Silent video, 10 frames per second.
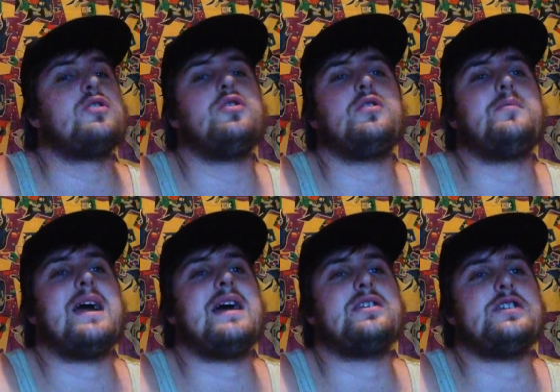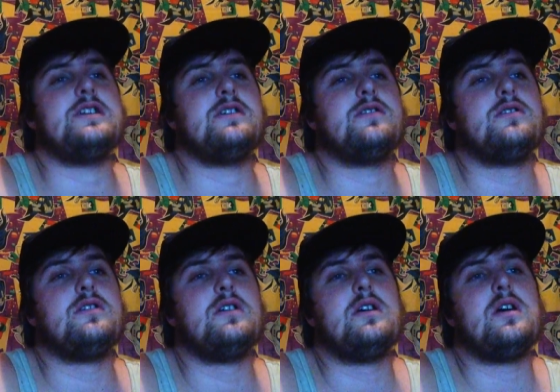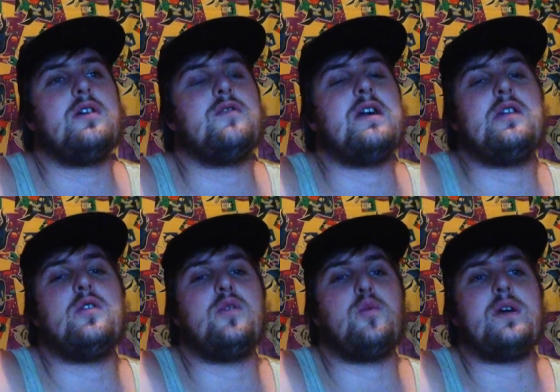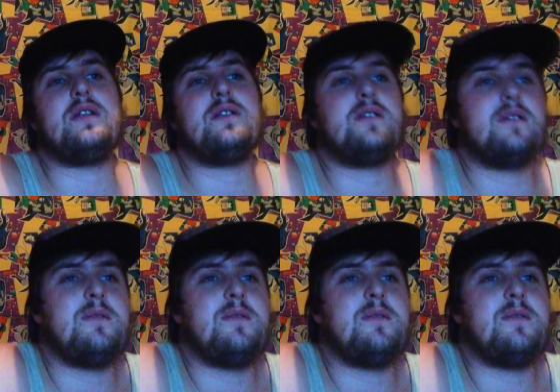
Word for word: Good match here. Randy Orton wins.